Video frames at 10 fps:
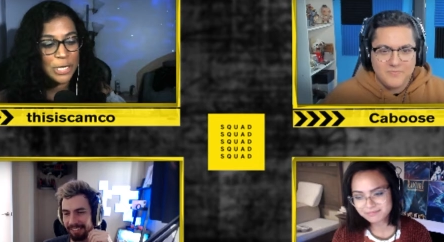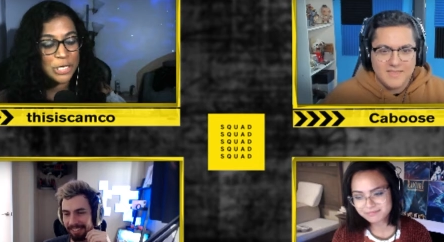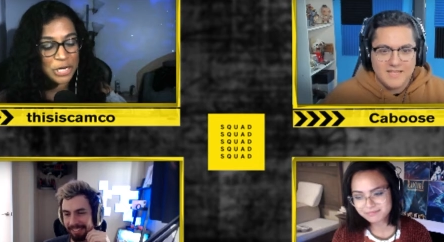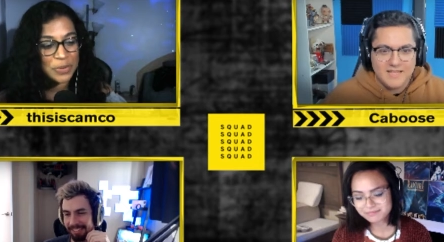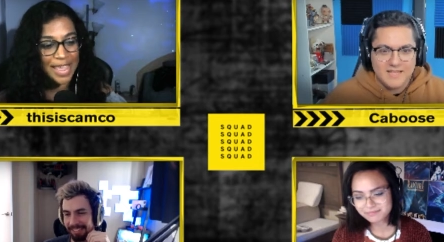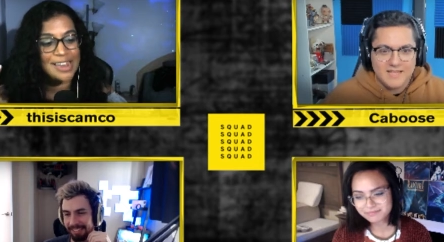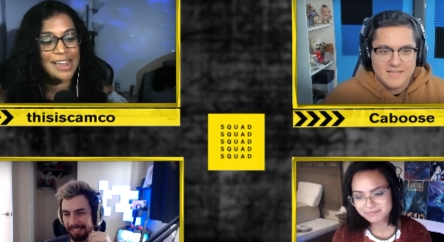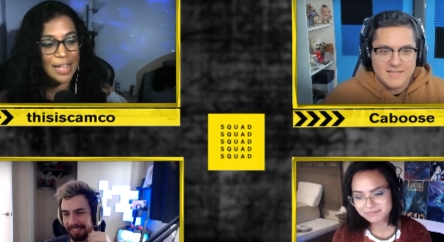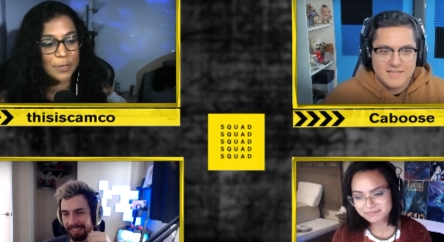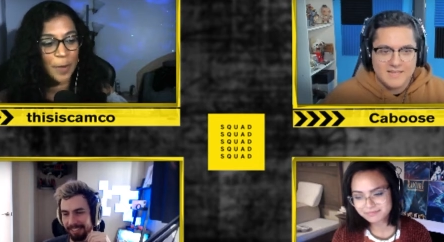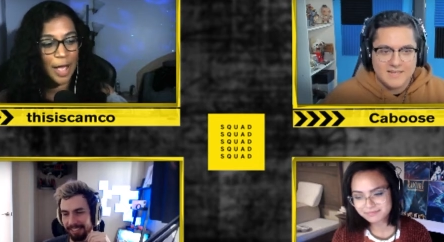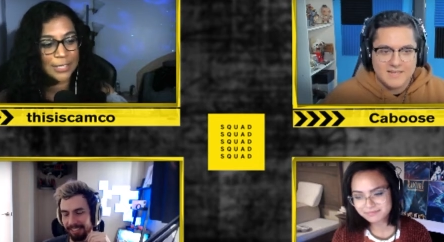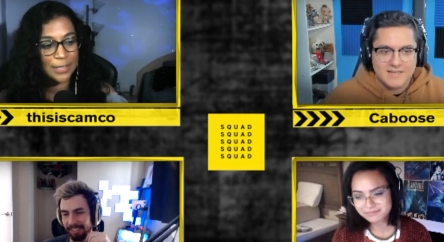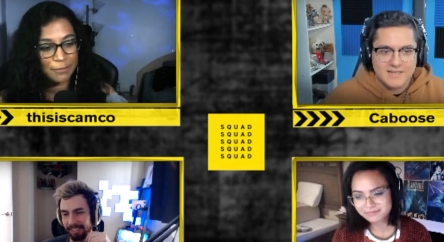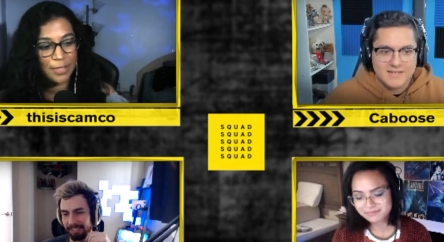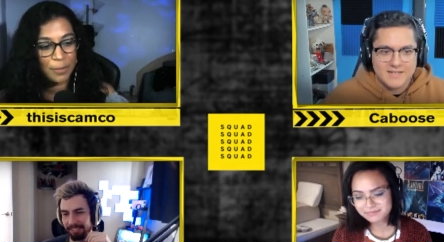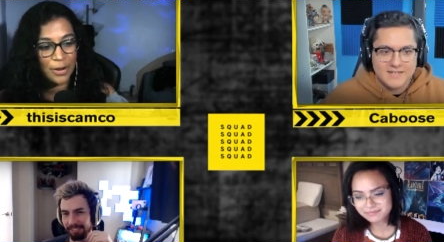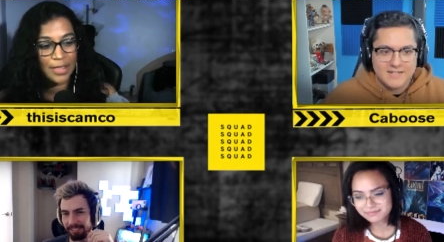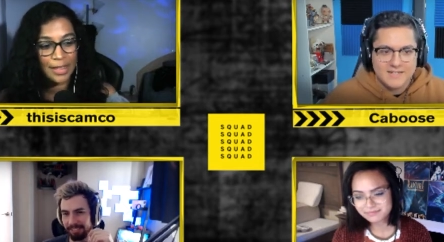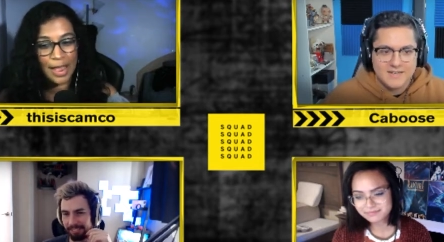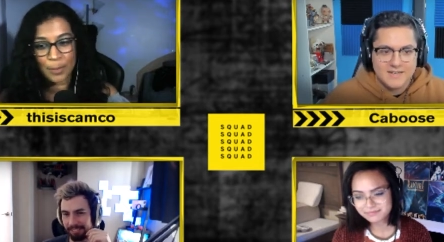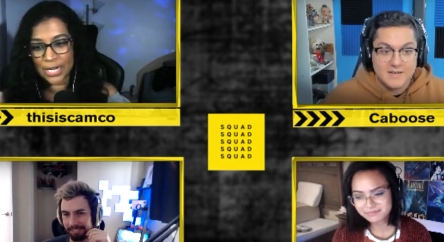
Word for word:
Speaker 1: you get an Xbox if they bring that game and